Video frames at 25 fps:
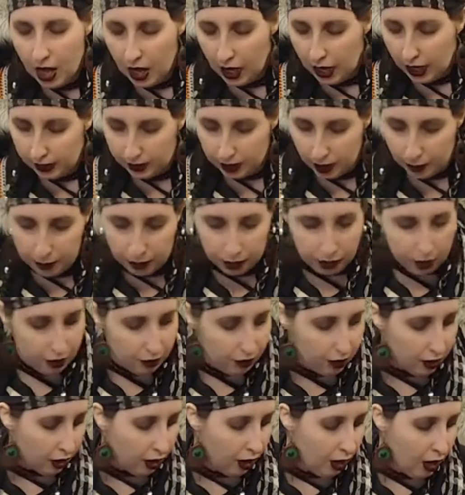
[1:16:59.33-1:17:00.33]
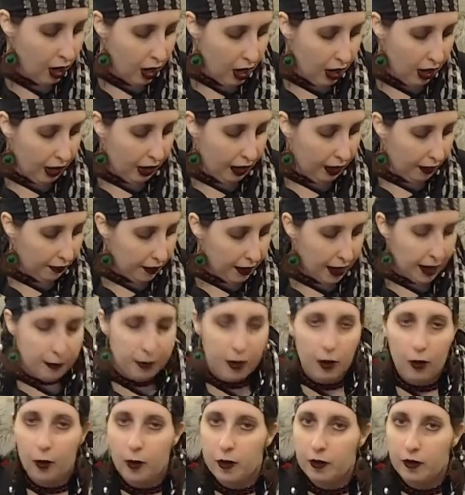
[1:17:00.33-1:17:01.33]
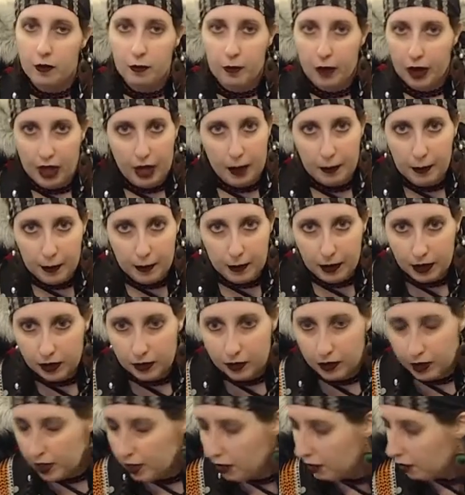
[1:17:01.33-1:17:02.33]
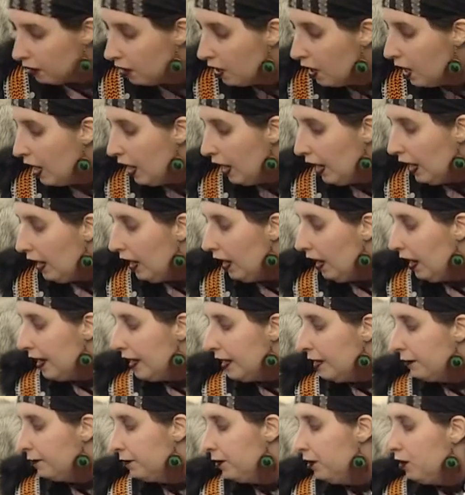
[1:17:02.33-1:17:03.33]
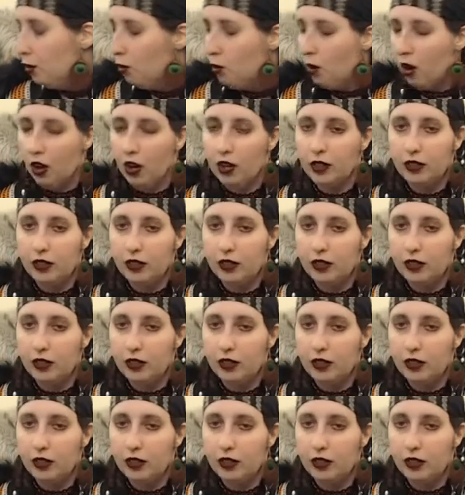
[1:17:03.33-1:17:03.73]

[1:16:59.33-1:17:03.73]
type of shooter, the hip quiver might not be best for you. If you are